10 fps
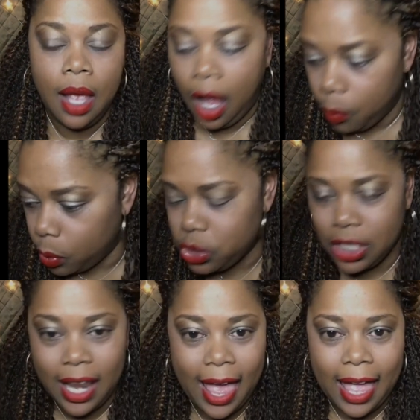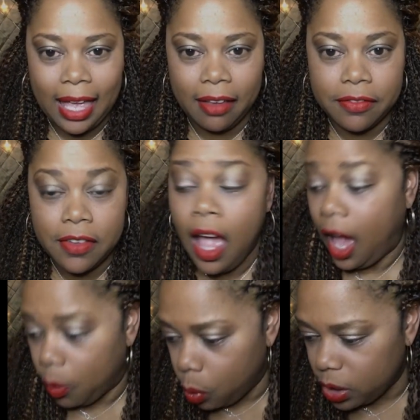I want your life.
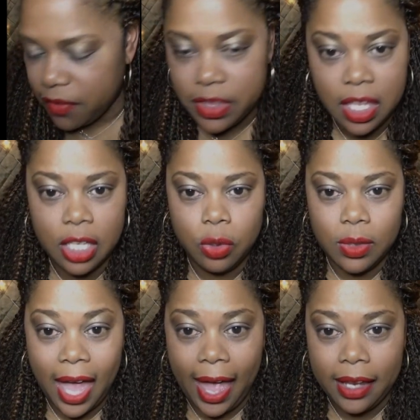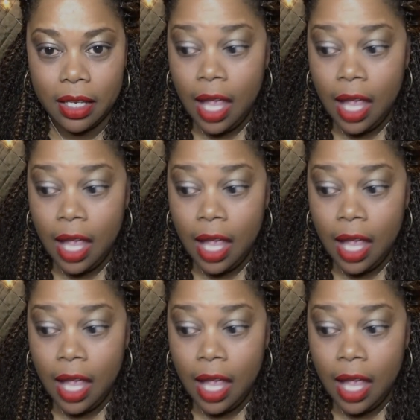I want everything you got.